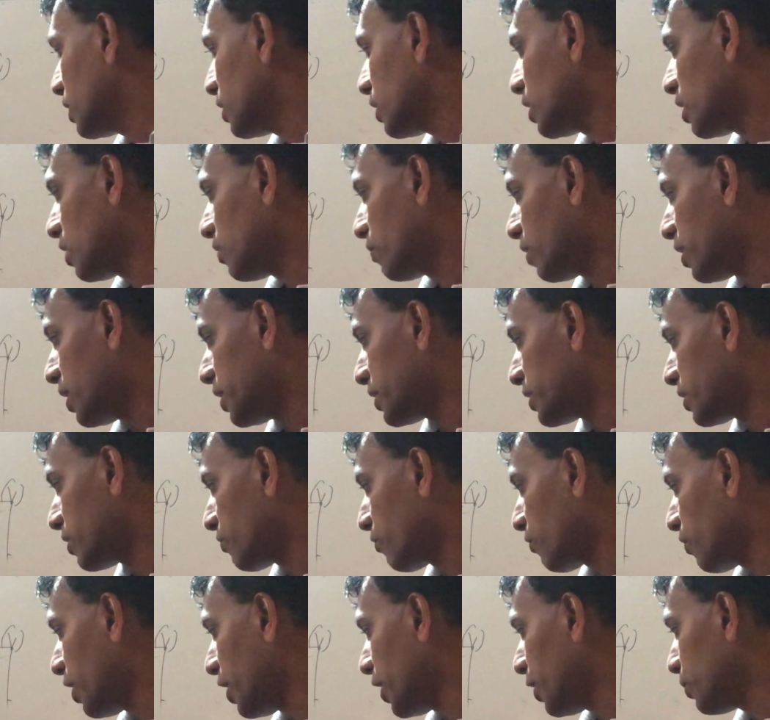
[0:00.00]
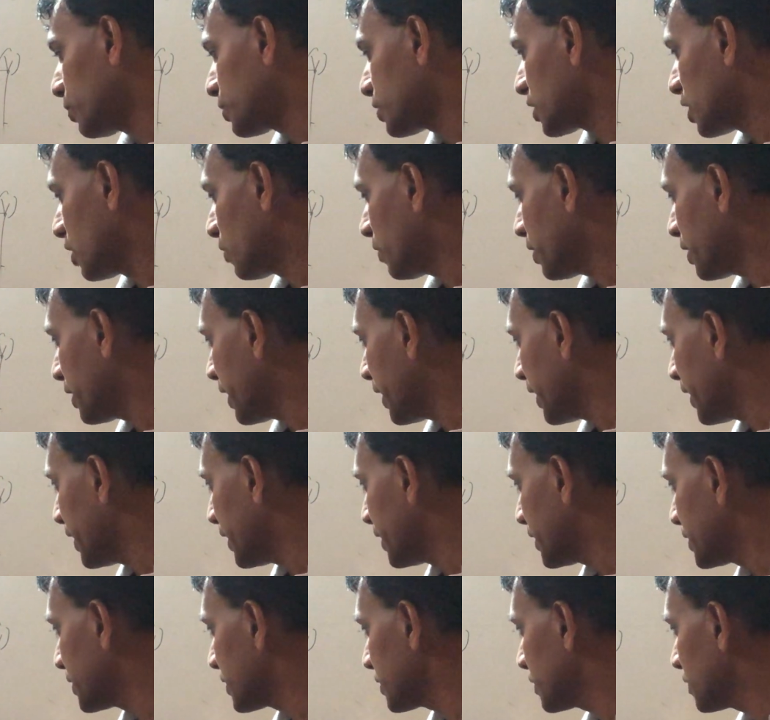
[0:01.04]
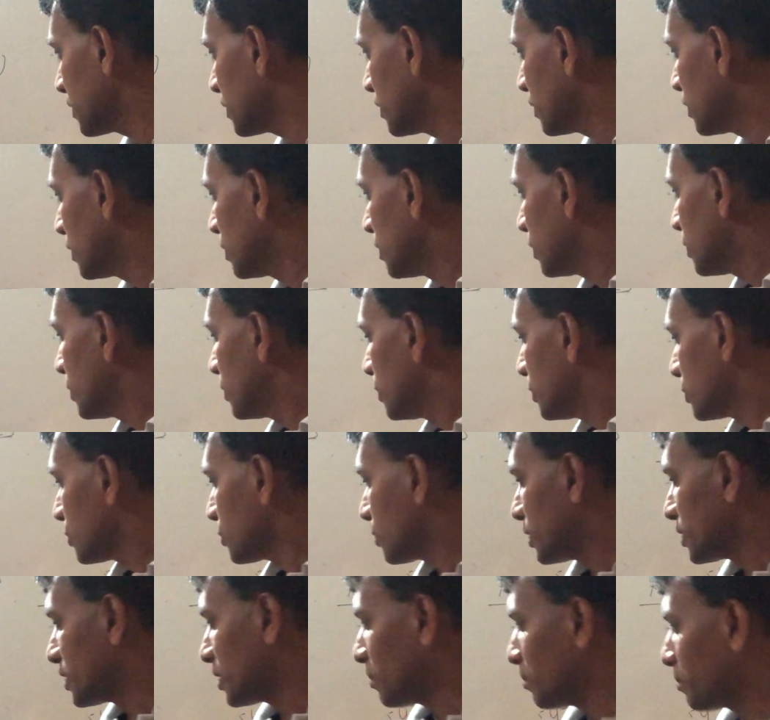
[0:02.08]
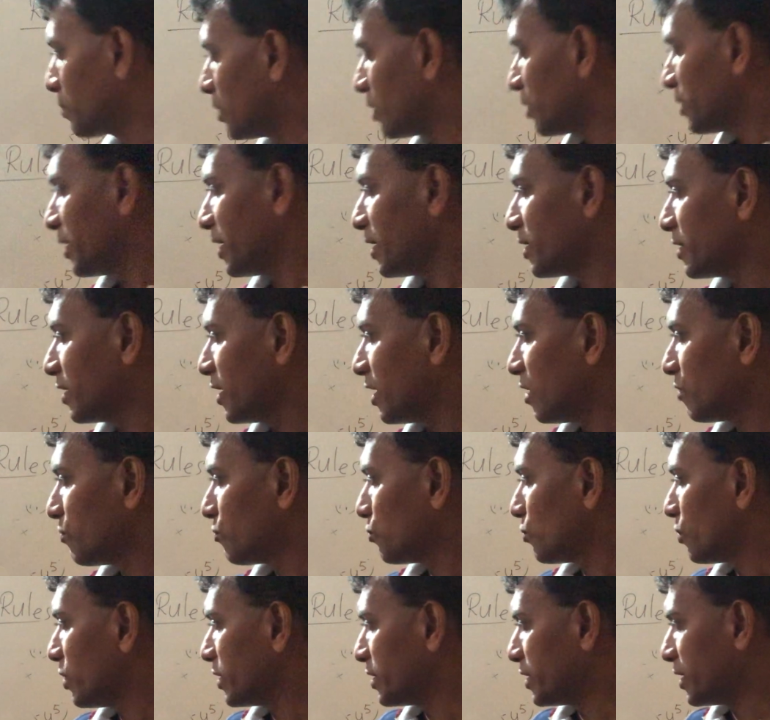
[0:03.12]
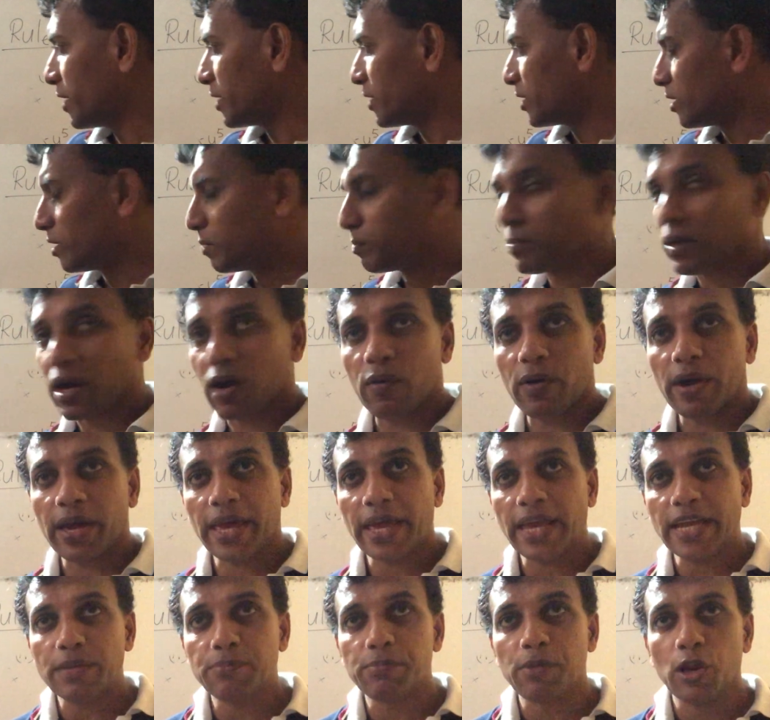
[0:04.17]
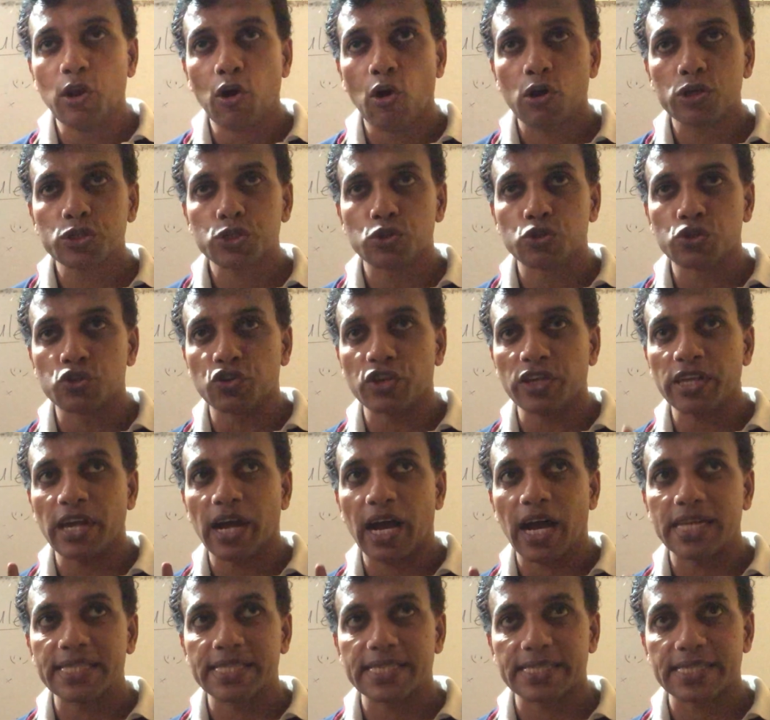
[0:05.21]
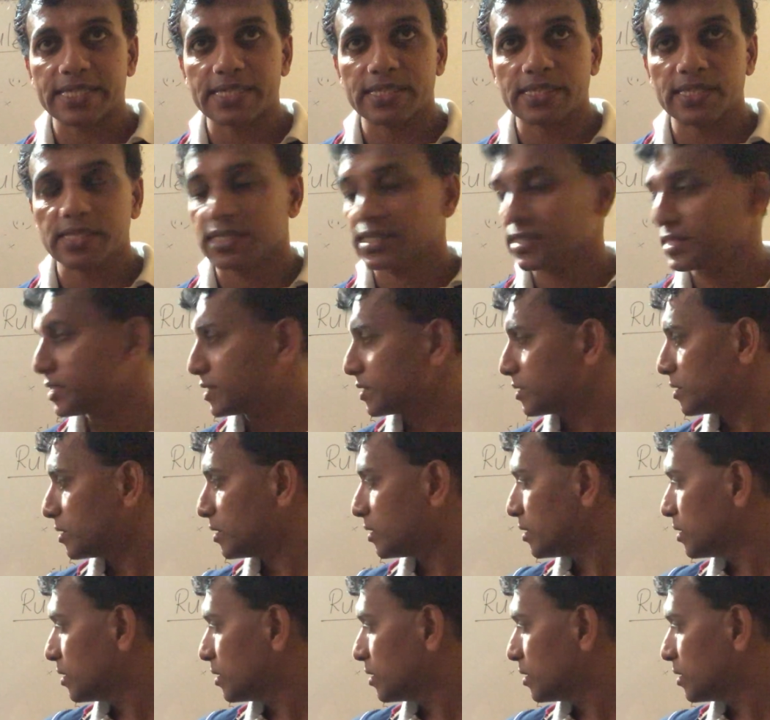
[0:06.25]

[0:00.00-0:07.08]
Here what? 5, 7, 8. So simple thing, therefore I think the power 8 belongs to 3 answers.